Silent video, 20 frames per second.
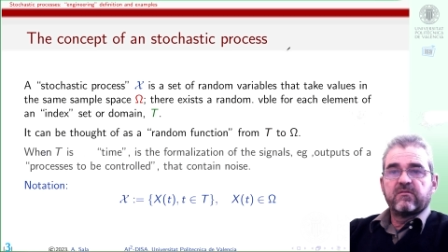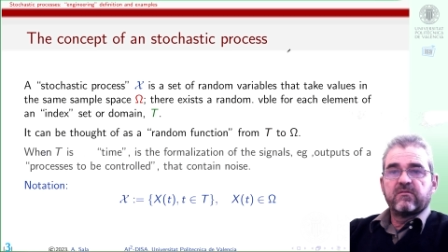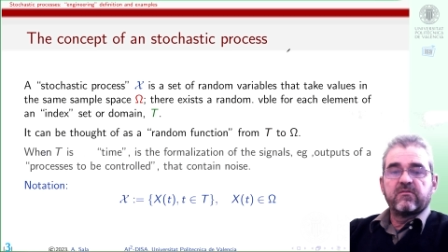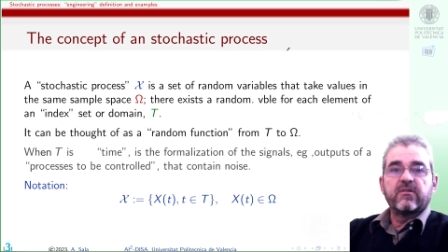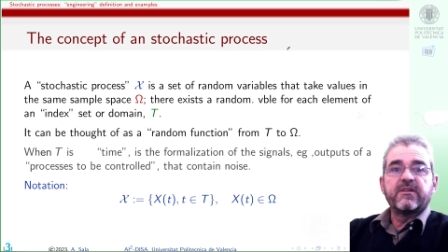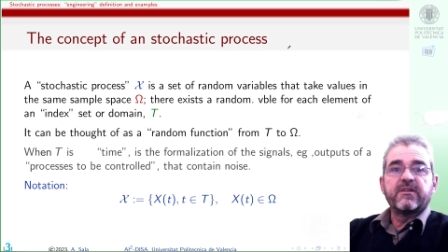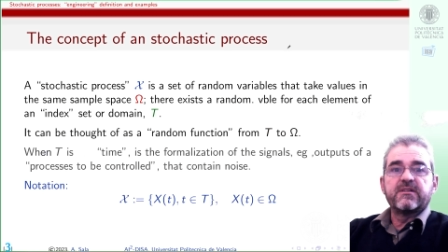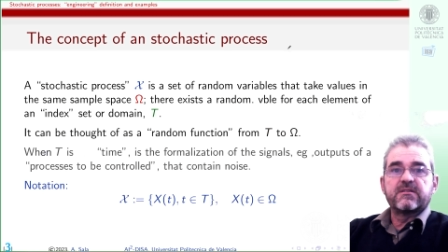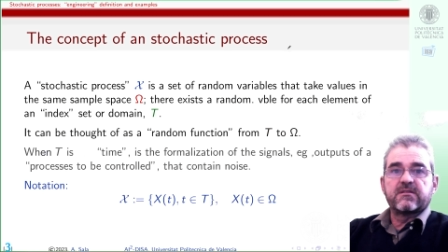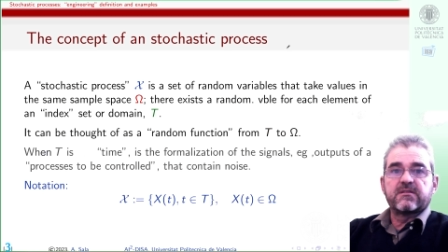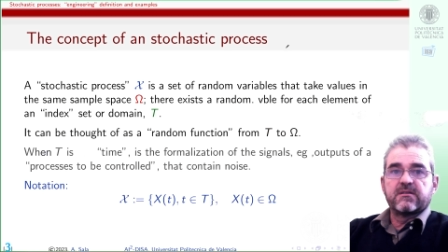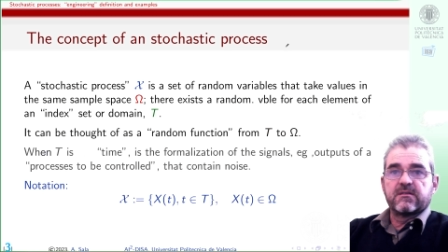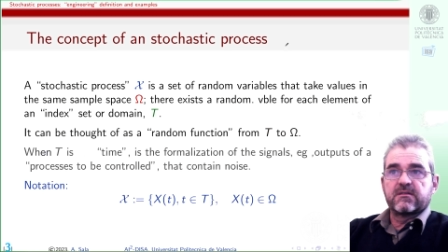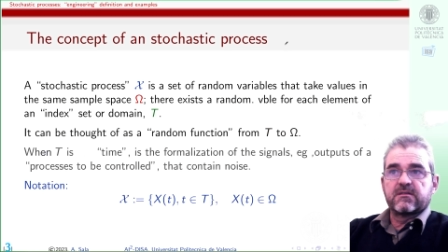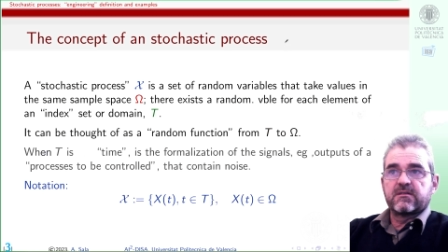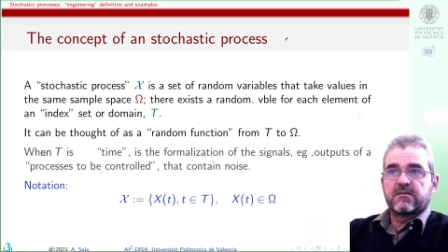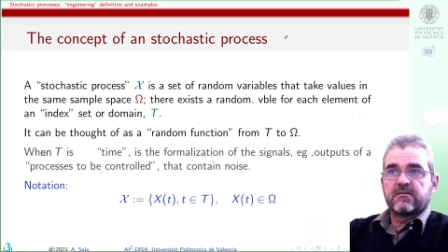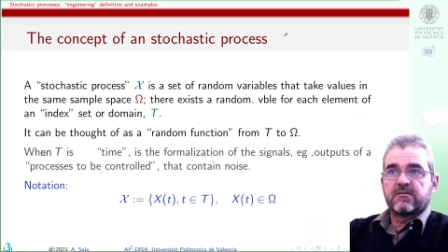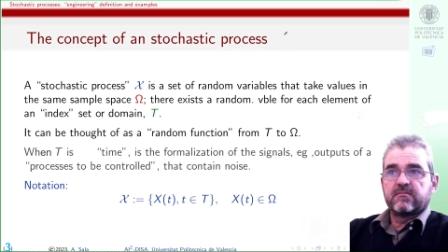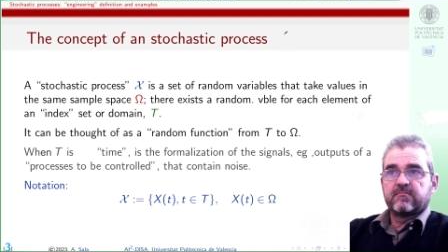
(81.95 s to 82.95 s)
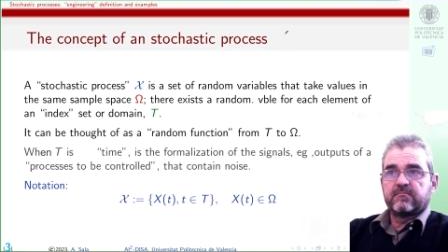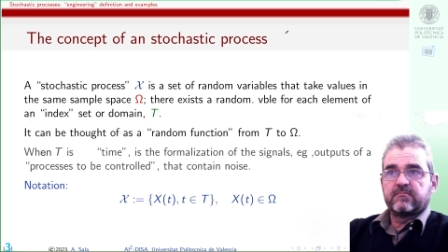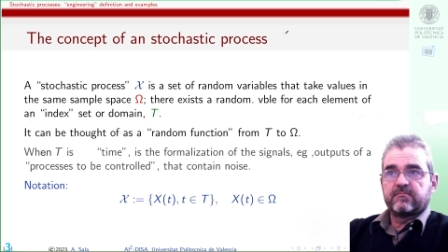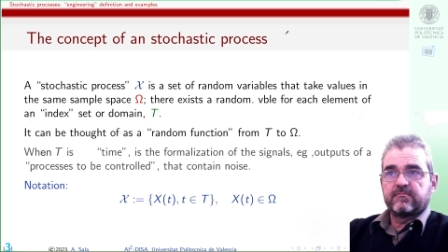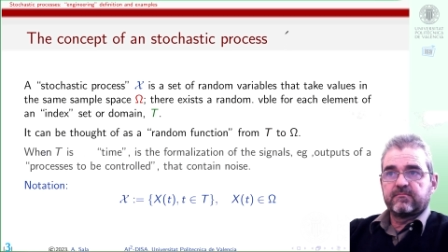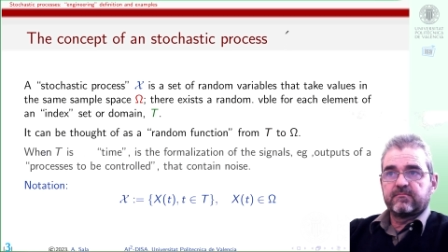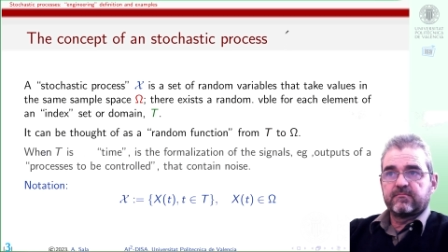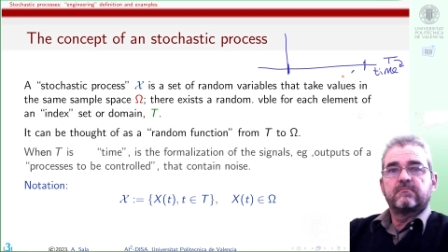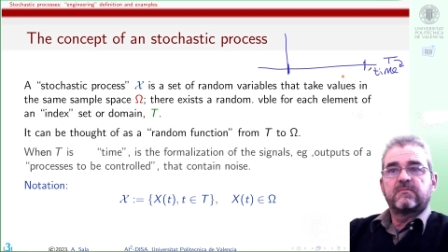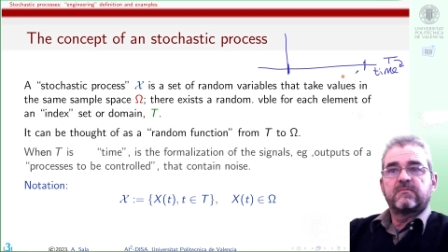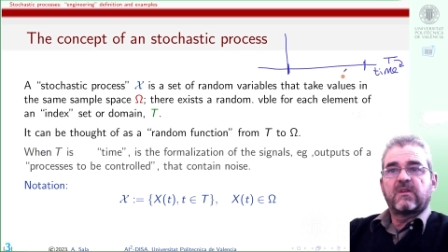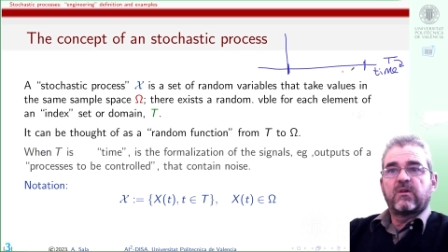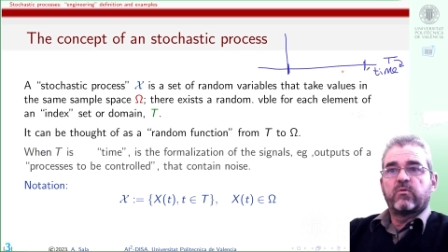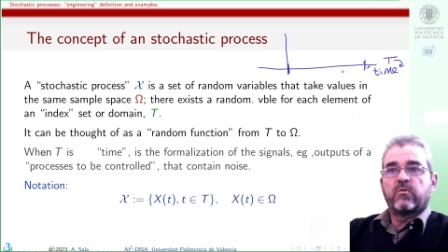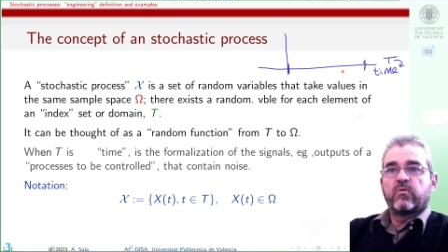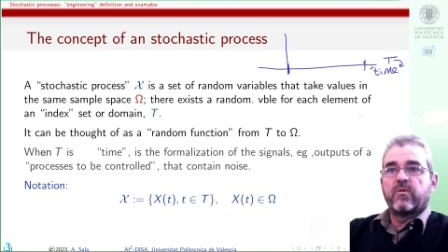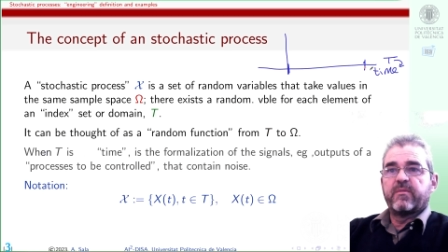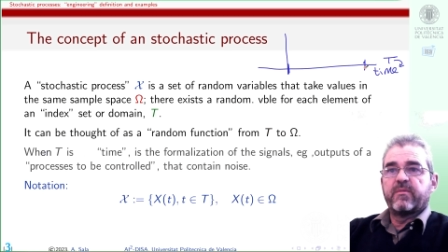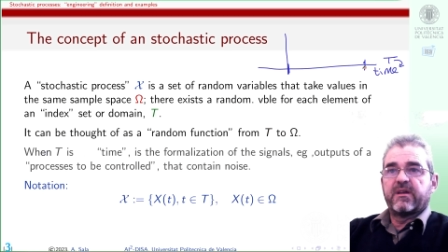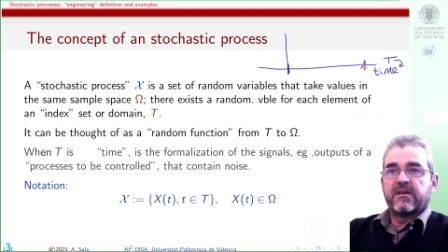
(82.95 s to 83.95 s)
For instance,
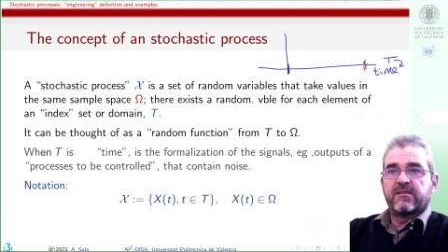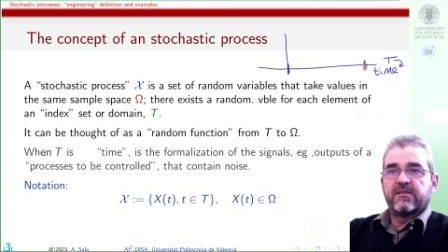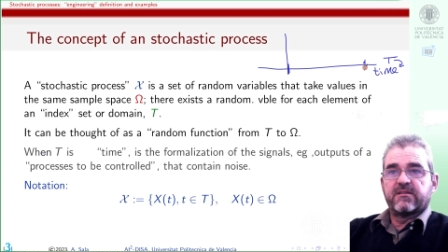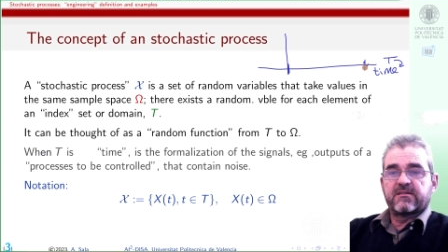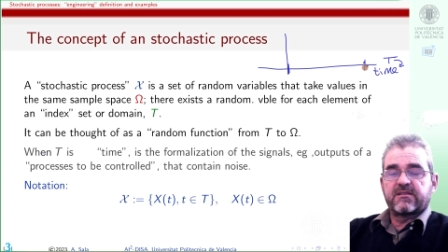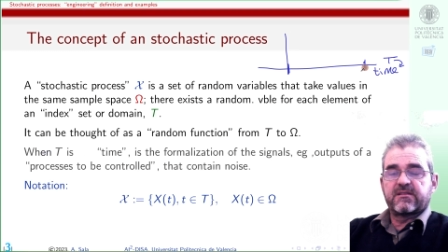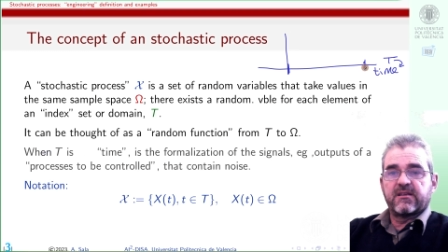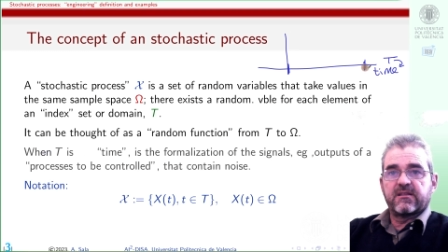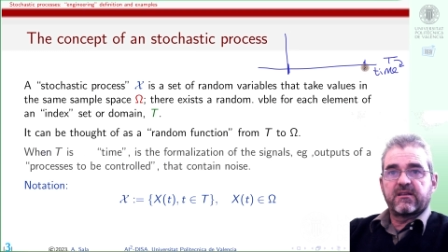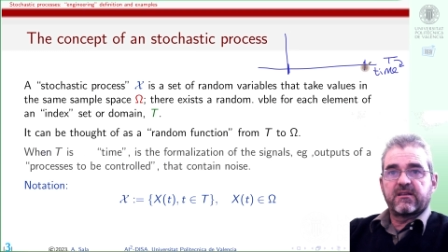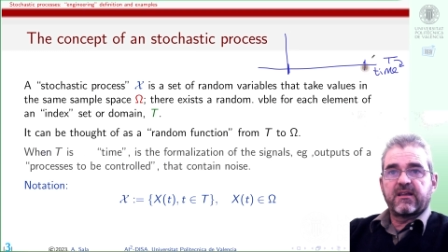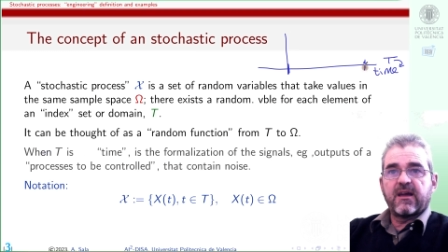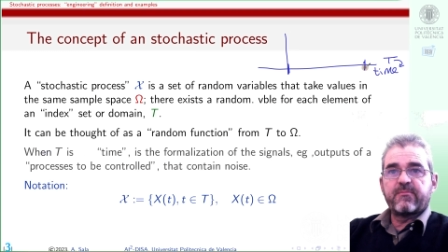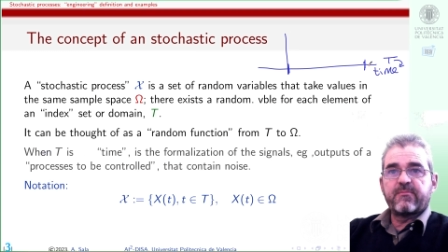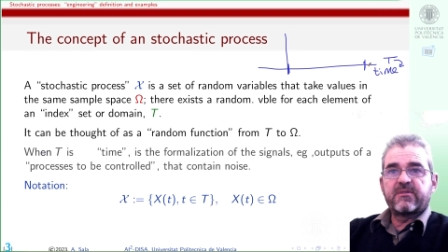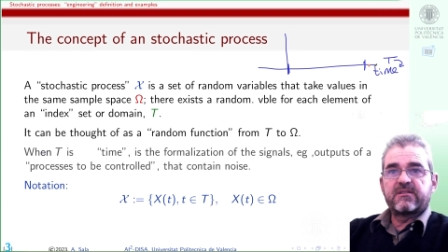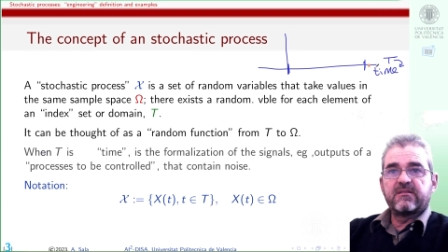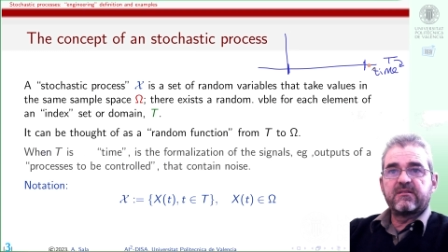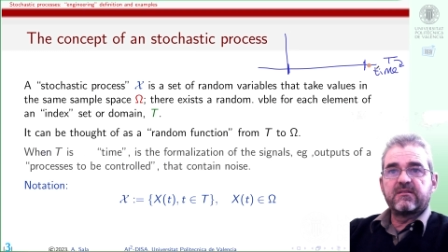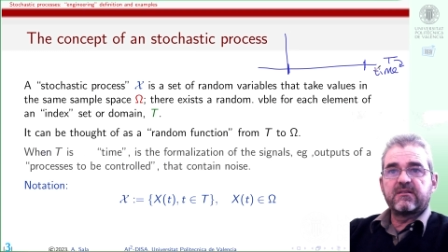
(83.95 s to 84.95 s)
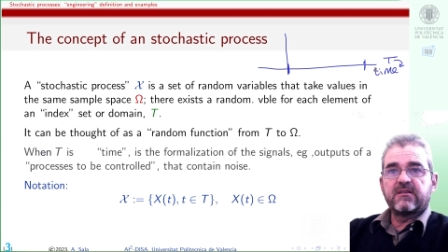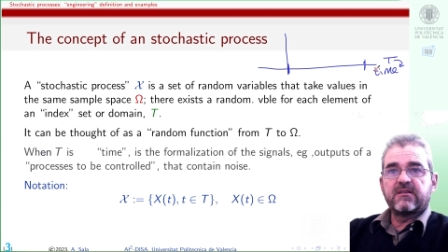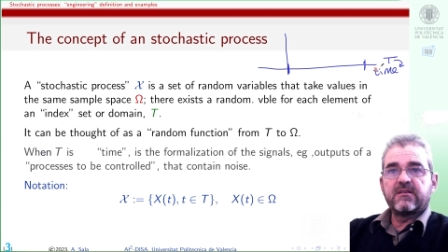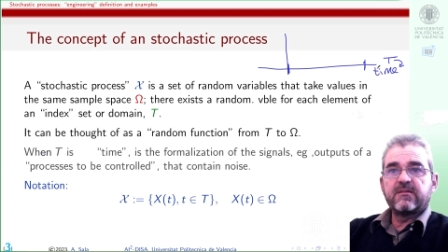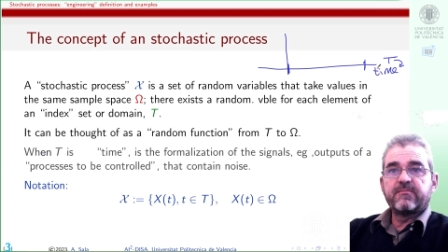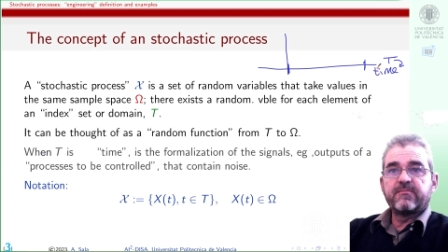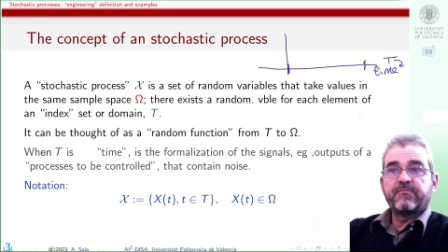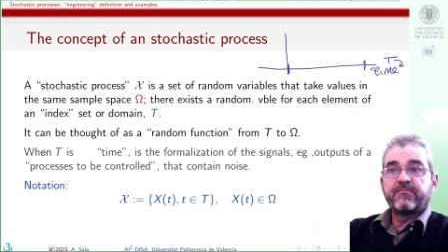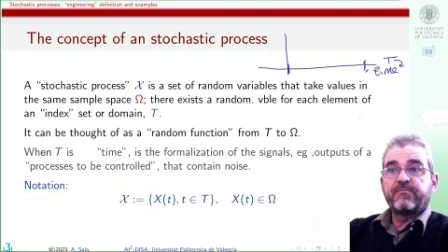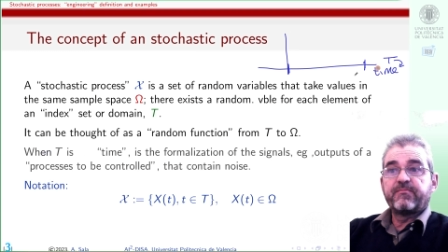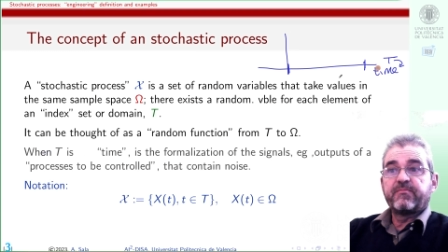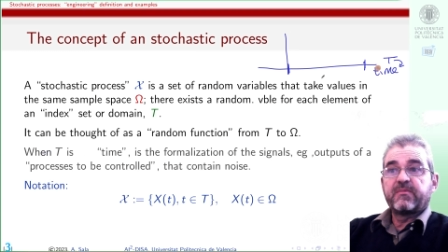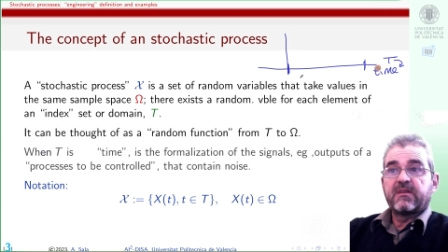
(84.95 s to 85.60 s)
we may understand capital T